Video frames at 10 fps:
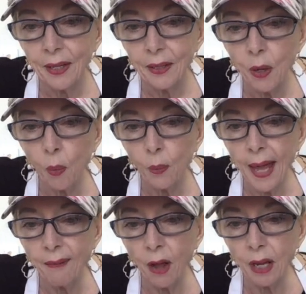No, we
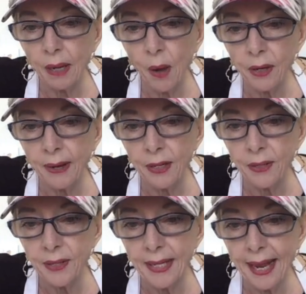have all our
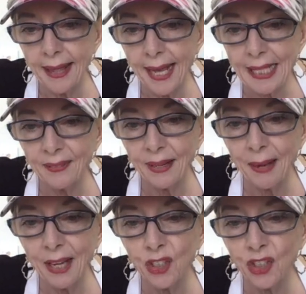moderators today. Thanks very
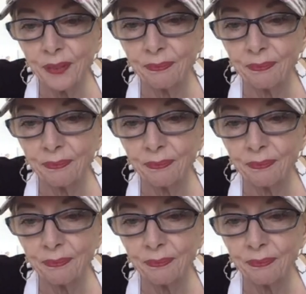much.